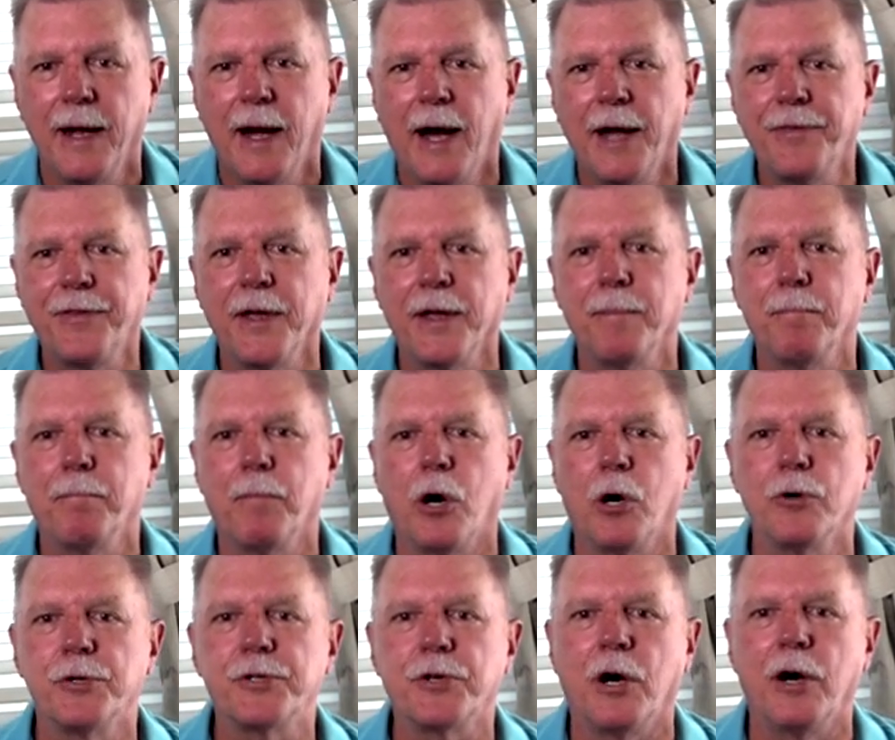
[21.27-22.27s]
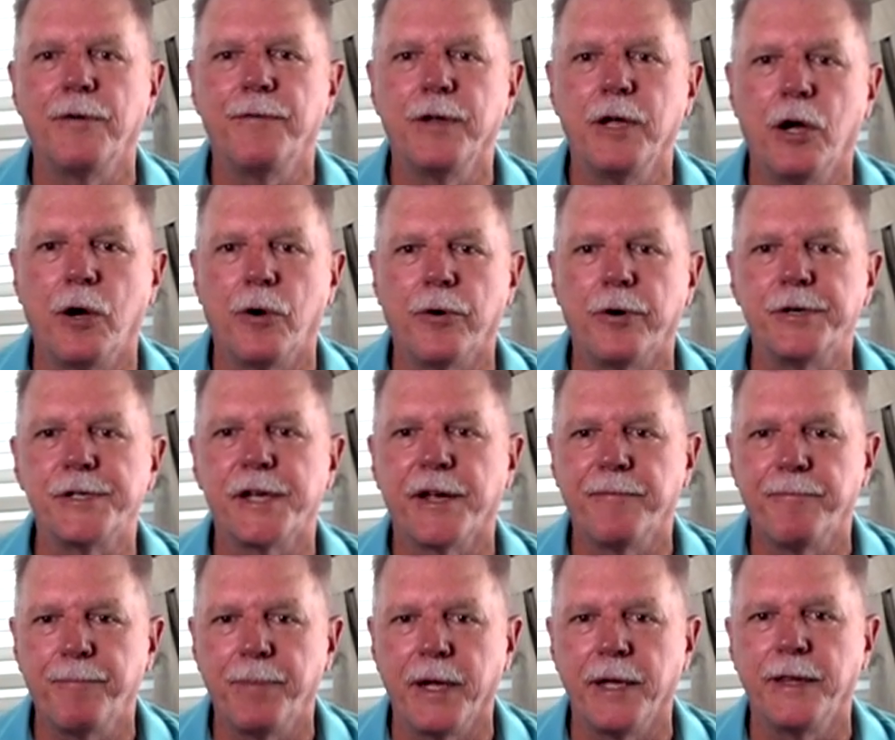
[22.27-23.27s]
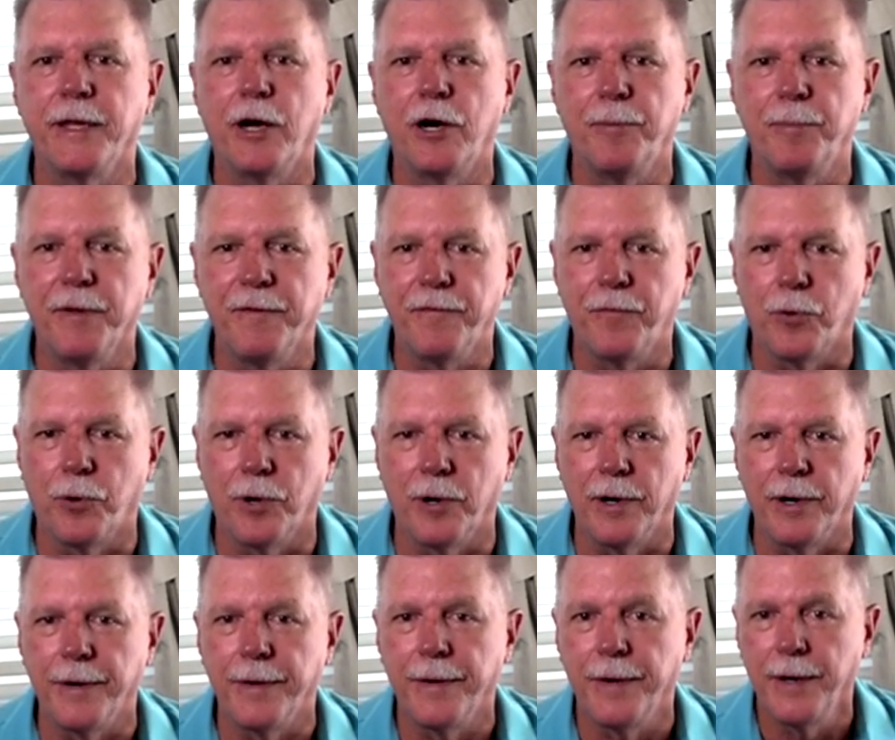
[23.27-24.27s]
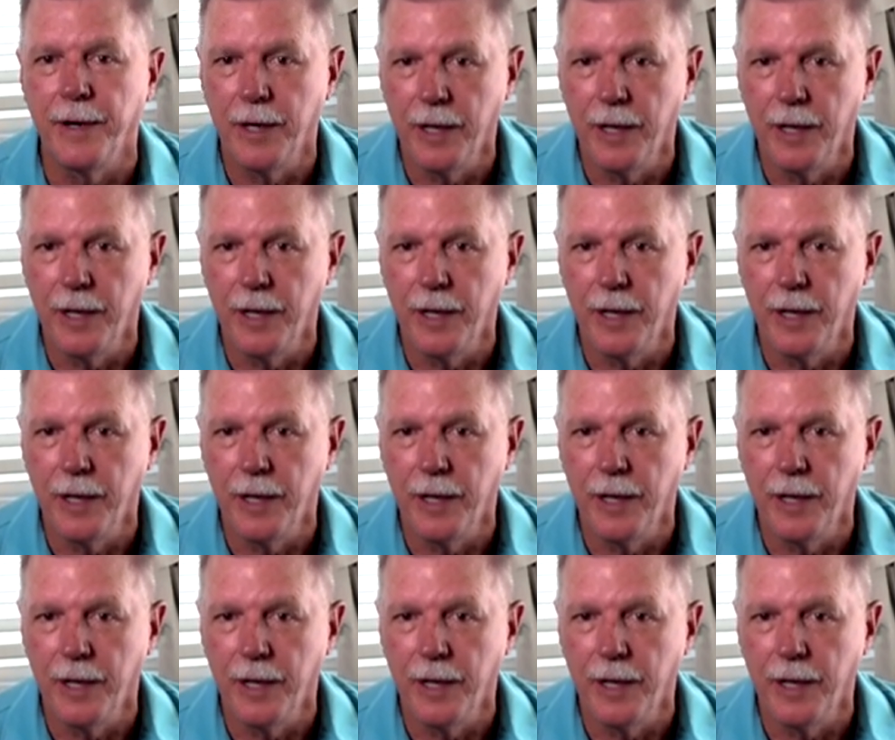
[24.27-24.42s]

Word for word: I think most RV owners have been there before.